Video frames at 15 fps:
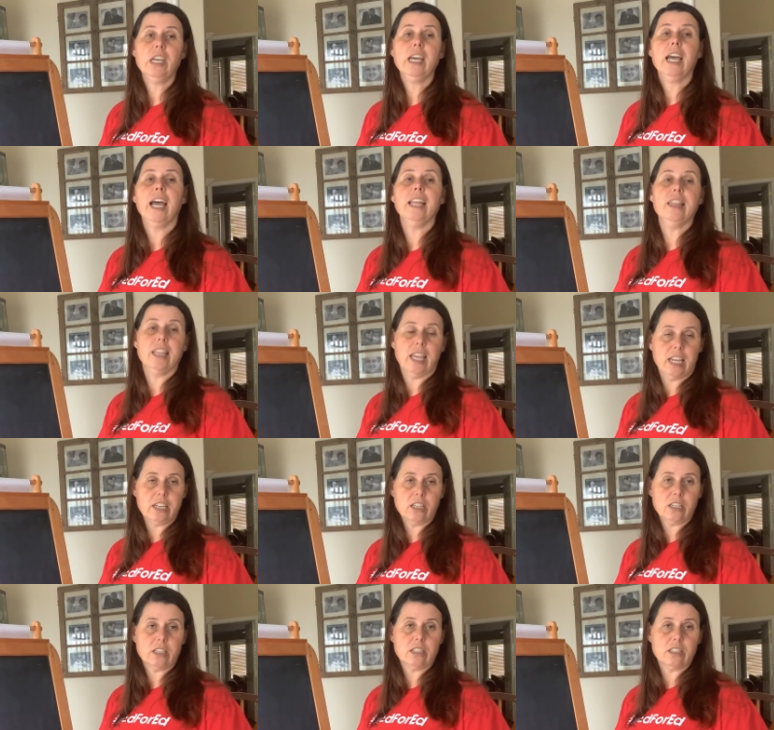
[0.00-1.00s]
and
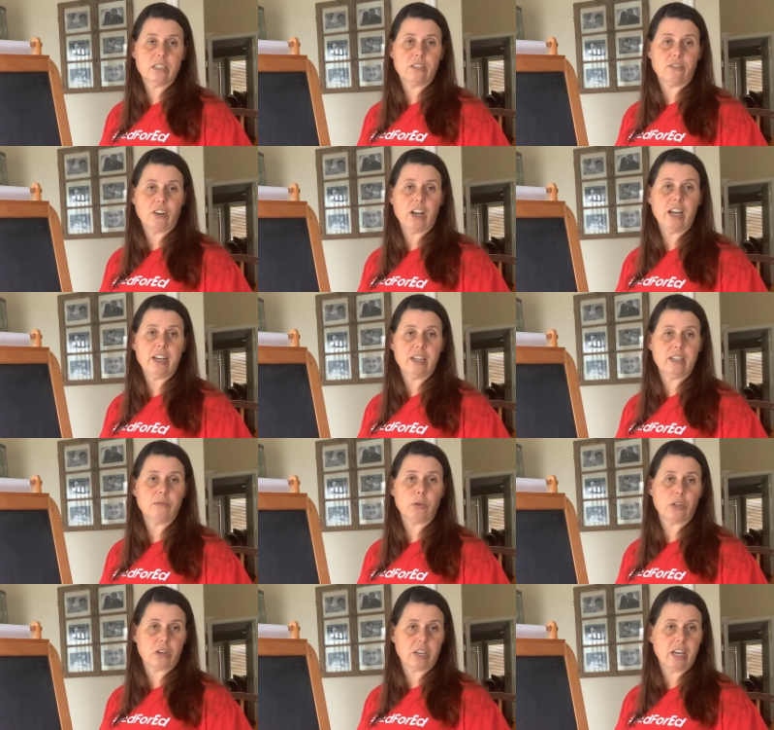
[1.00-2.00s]
then divide it
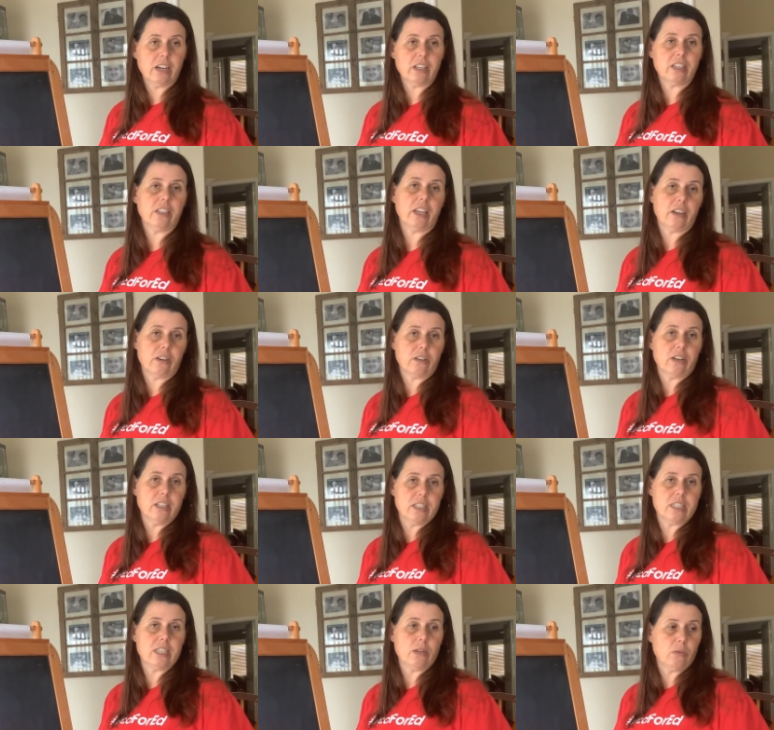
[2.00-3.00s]
with your calculator and
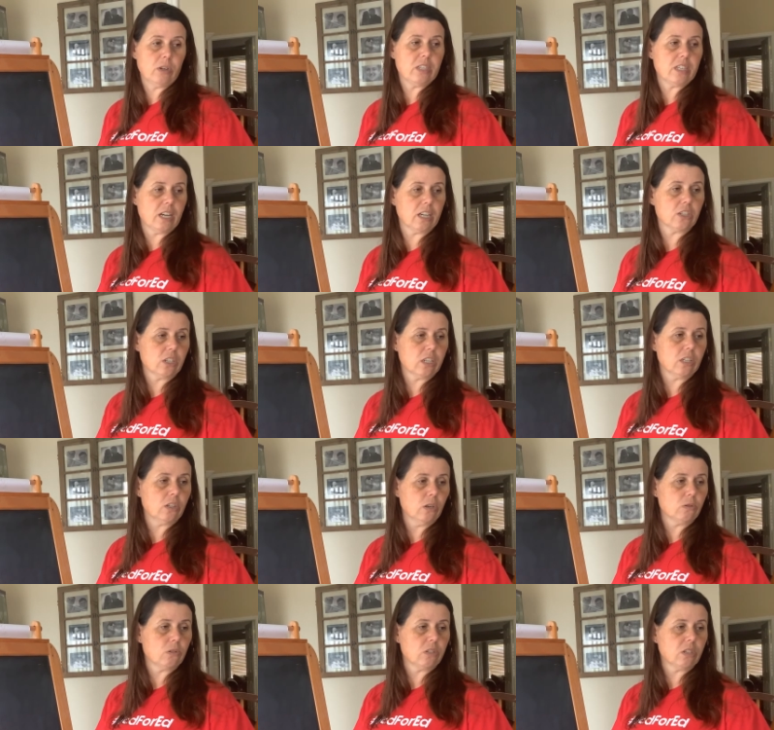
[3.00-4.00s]
see what it's actually
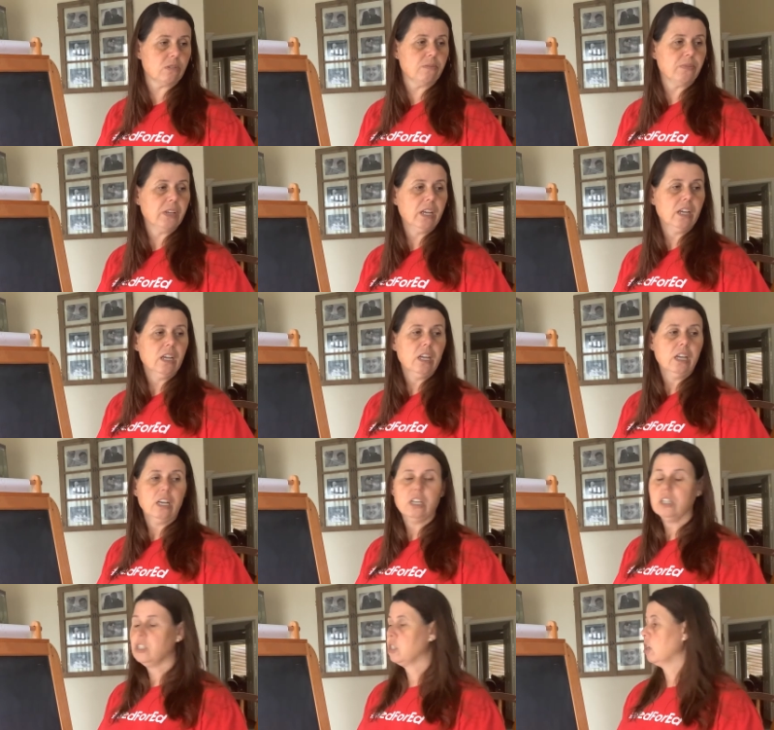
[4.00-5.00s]
close to.
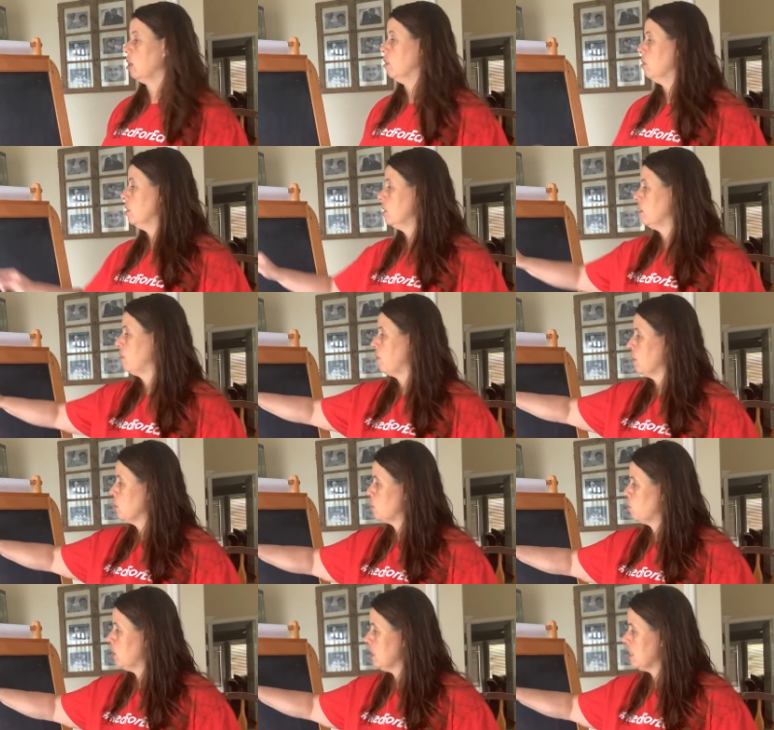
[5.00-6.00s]
So the
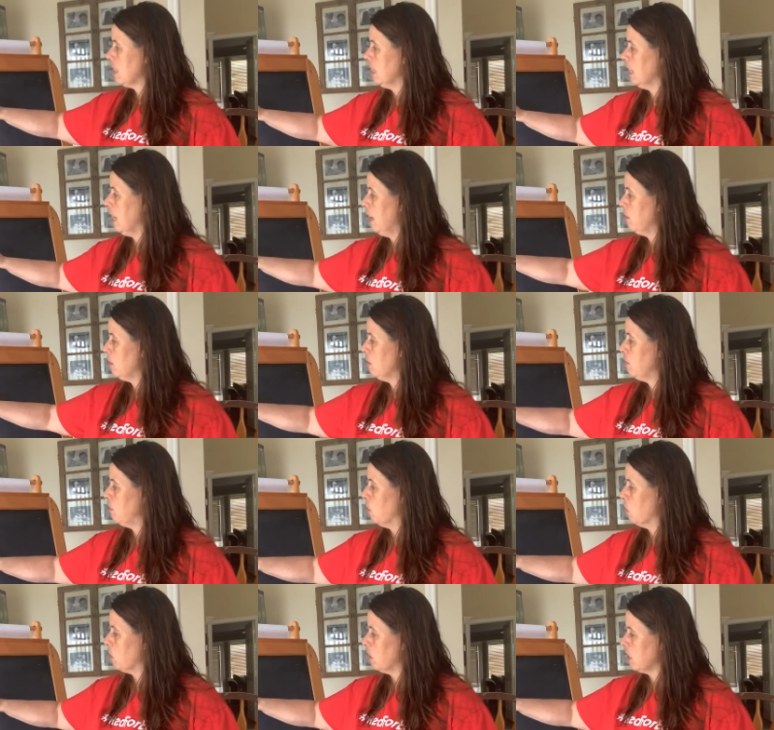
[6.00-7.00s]
first one is
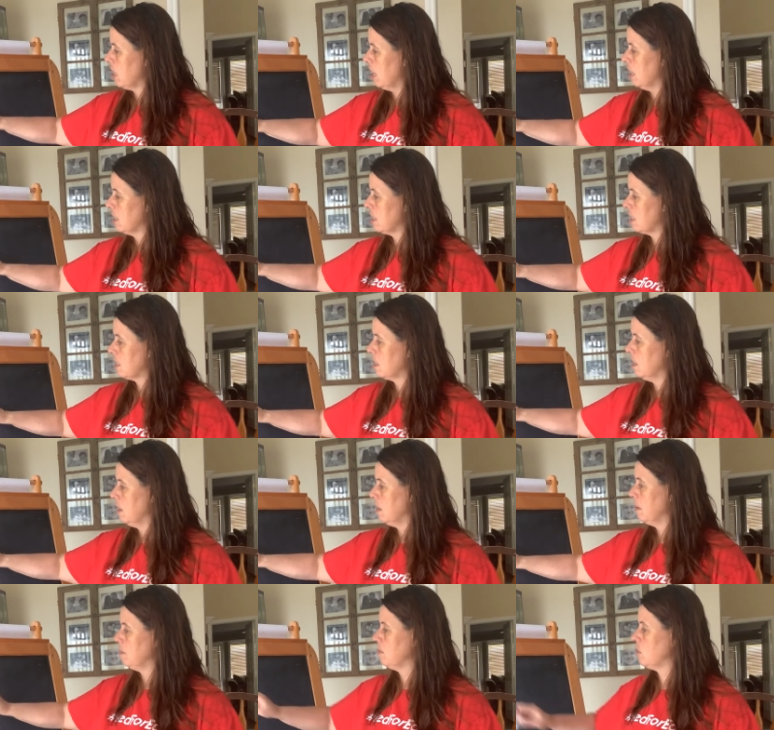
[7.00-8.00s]
11/40.
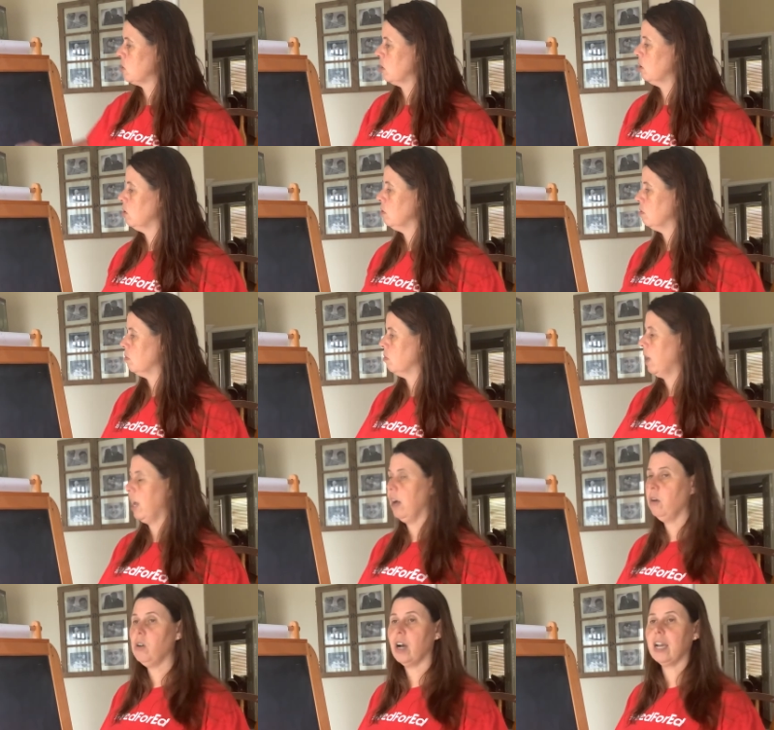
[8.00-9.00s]
So
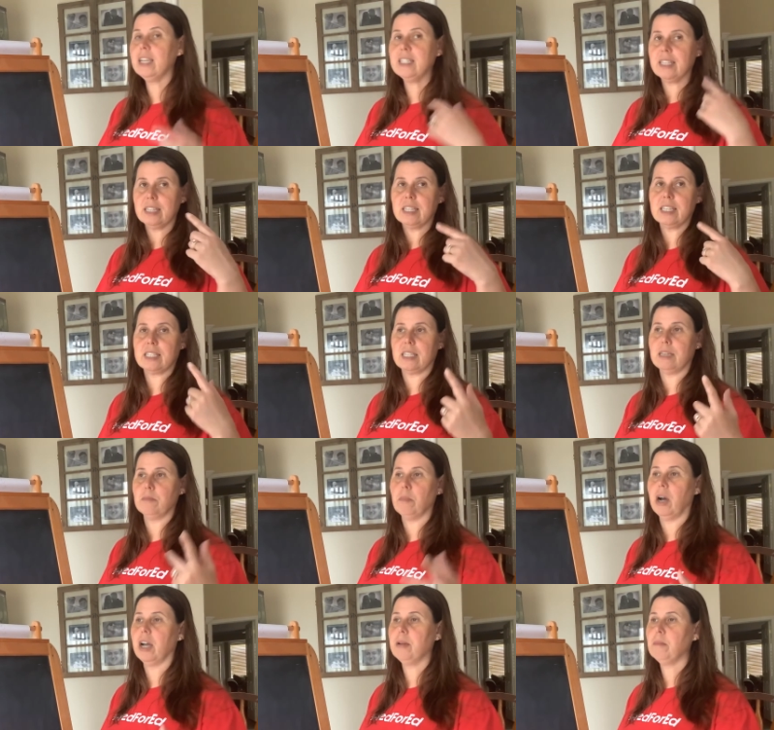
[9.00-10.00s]
how I did this in
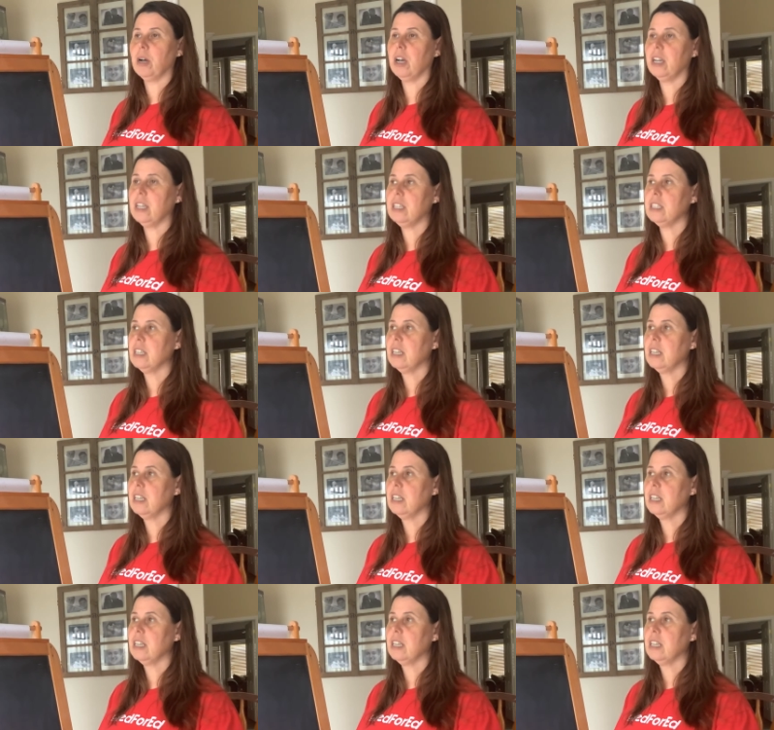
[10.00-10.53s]
my mind